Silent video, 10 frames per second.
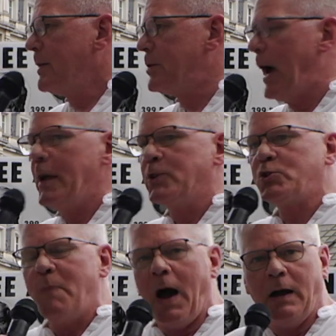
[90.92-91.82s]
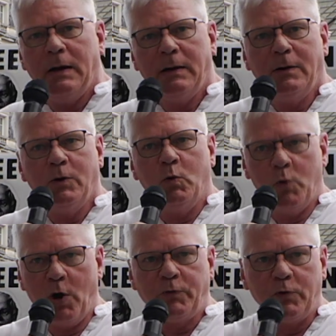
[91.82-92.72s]
Said Sma, a
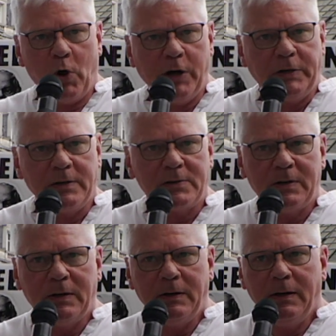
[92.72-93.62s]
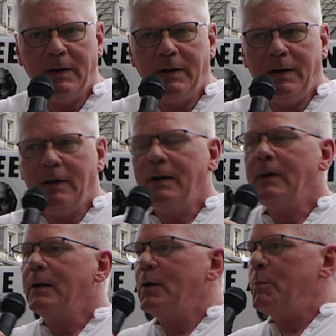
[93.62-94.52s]
word for Reuters.
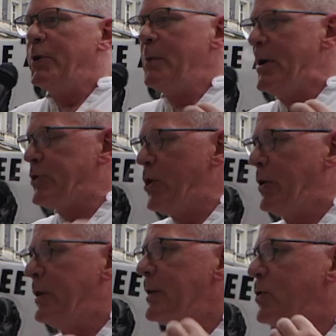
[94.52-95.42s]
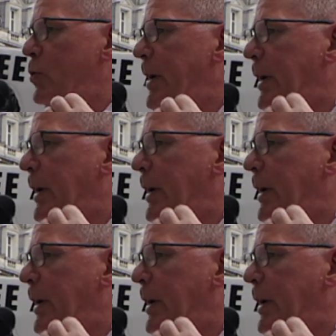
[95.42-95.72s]
Permission to